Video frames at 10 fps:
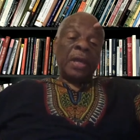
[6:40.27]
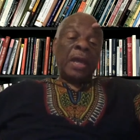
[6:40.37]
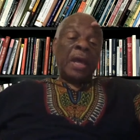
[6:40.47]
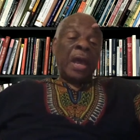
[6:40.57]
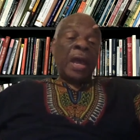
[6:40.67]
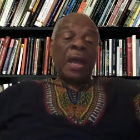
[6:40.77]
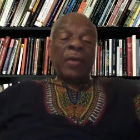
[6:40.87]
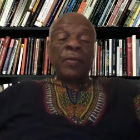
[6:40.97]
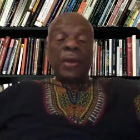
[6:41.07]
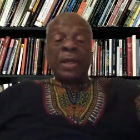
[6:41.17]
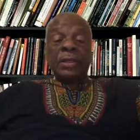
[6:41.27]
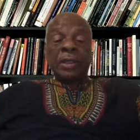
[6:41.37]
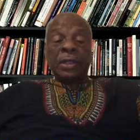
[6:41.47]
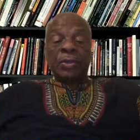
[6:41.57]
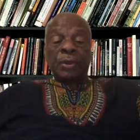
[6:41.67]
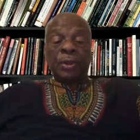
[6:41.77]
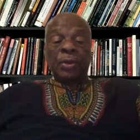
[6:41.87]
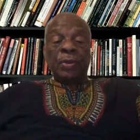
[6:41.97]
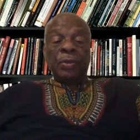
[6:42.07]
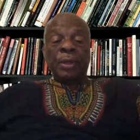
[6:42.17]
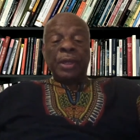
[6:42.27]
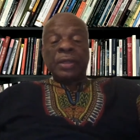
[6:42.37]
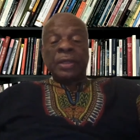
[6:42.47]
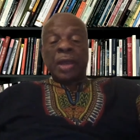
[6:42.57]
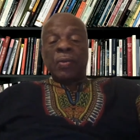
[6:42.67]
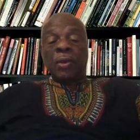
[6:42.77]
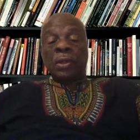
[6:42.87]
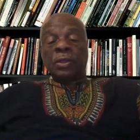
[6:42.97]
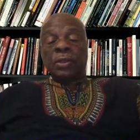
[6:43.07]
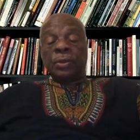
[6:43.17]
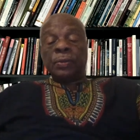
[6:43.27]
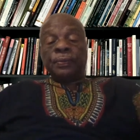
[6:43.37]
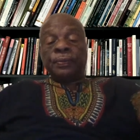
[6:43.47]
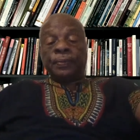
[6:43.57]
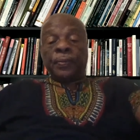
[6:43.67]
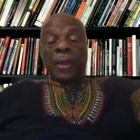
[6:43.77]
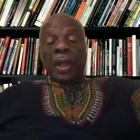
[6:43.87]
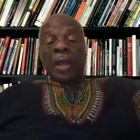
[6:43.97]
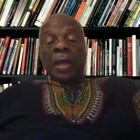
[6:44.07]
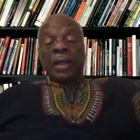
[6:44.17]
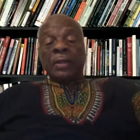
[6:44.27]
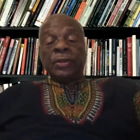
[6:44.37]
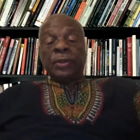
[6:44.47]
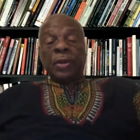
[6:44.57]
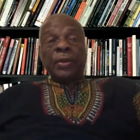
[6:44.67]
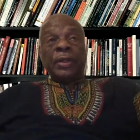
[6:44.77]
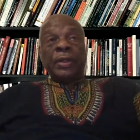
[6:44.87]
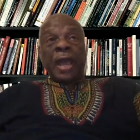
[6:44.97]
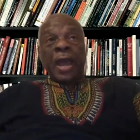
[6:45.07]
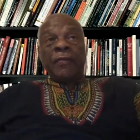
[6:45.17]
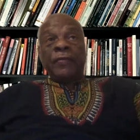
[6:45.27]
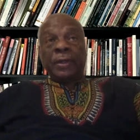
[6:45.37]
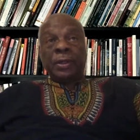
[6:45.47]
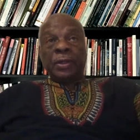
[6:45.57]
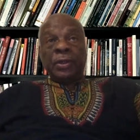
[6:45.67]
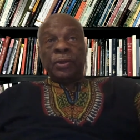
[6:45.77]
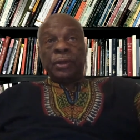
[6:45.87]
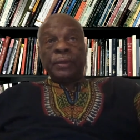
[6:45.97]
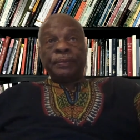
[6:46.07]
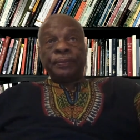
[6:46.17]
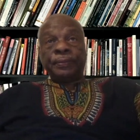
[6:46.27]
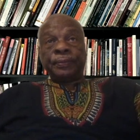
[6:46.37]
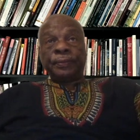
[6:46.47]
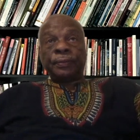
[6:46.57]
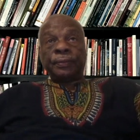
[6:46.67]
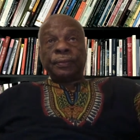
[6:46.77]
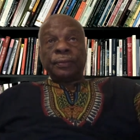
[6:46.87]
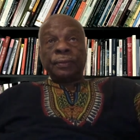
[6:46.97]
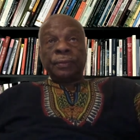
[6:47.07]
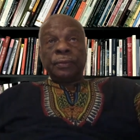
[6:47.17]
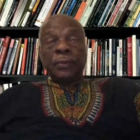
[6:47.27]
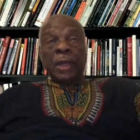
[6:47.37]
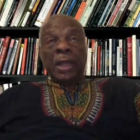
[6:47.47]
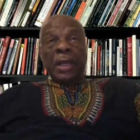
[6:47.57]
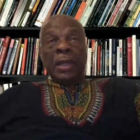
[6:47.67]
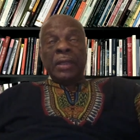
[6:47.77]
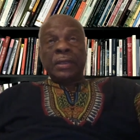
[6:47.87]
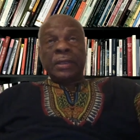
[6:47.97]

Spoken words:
I raise this with you because I want to let you know that the African Union, in its